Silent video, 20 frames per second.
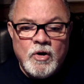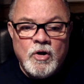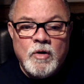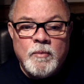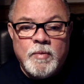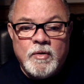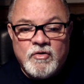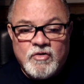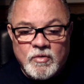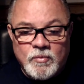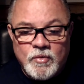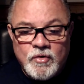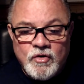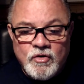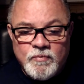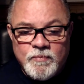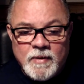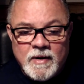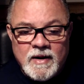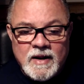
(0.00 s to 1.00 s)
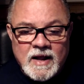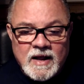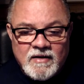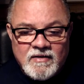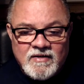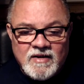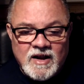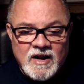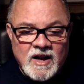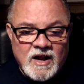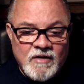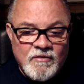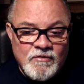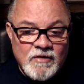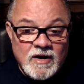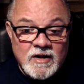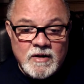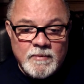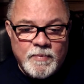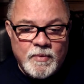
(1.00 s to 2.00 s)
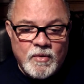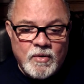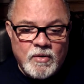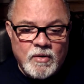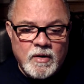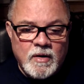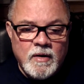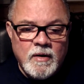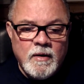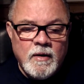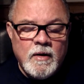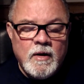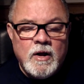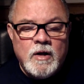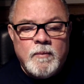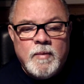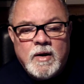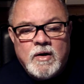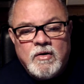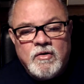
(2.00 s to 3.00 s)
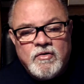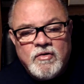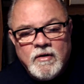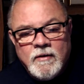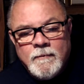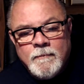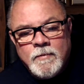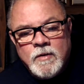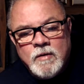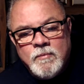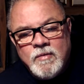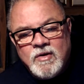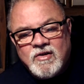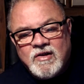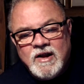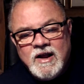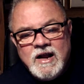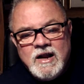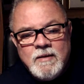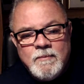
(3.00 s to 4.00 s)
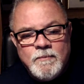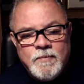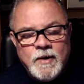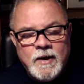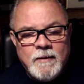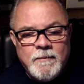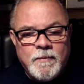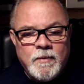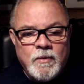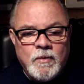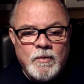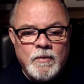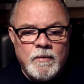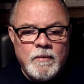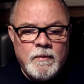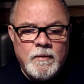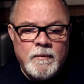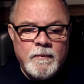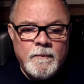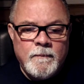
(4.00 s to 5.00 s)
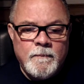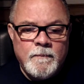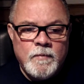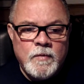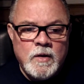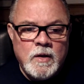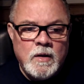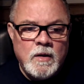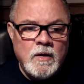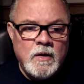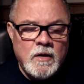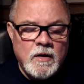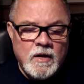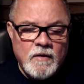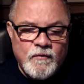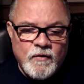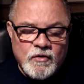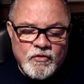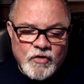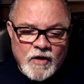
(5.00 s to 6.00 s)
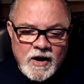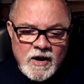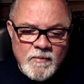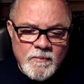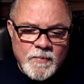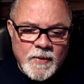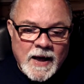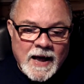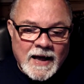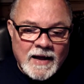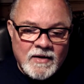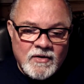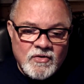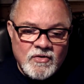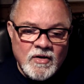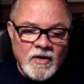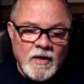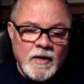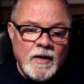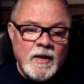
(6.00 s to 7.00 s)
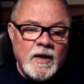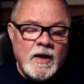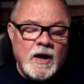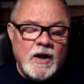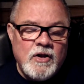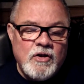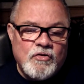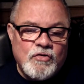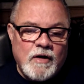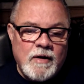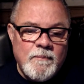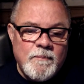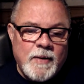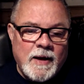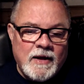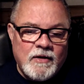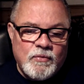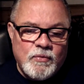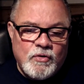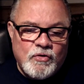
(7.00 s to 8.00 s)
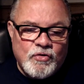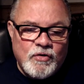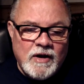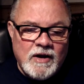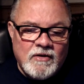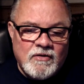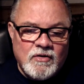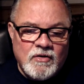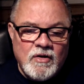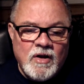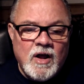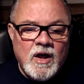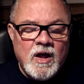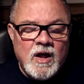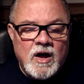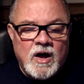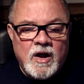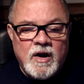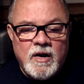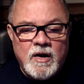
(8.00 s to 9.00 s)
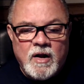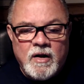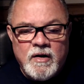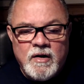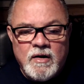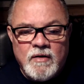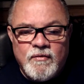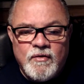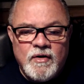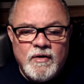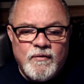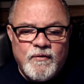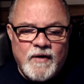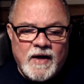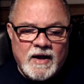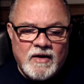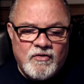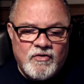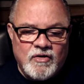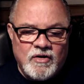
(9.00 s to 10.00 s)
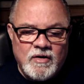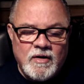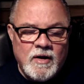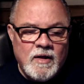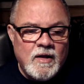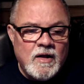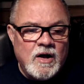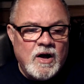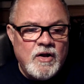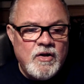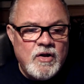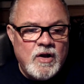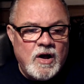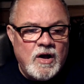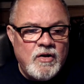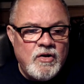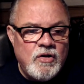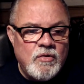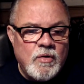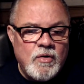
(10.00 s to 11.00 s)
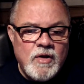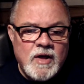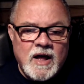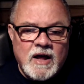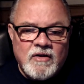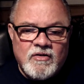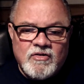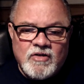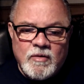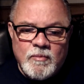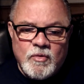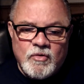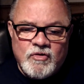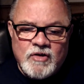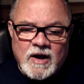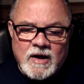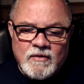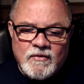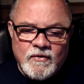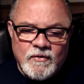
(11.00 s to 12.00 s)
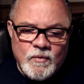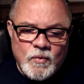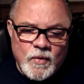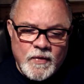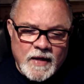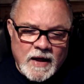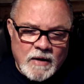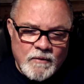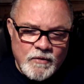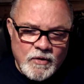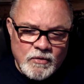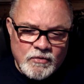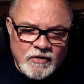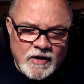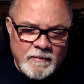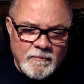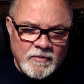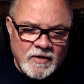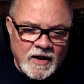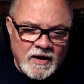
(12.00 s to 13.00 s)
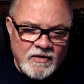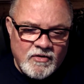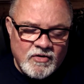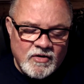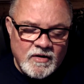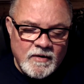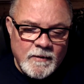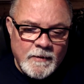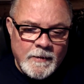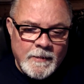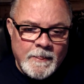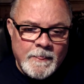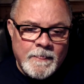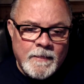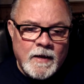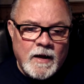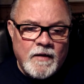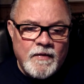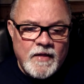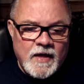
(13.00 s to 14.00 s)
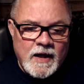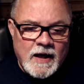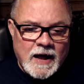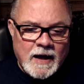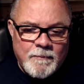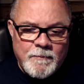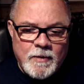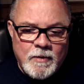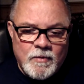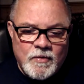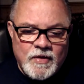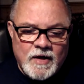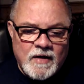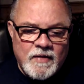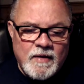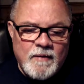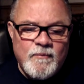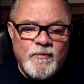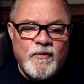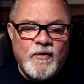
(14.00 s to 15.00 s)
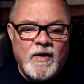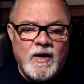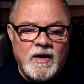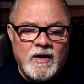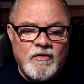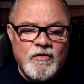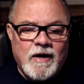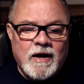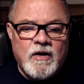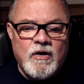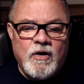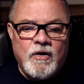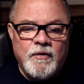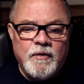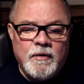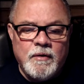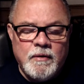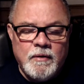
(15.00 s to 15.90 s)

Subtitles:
but someone who's been there, seen it, and read the book, because you're misleading people. If you're training pets and you train pets with treats and love and affection, and you only get so much out of them without real temptation, and they're happy with that, then fine, crack on.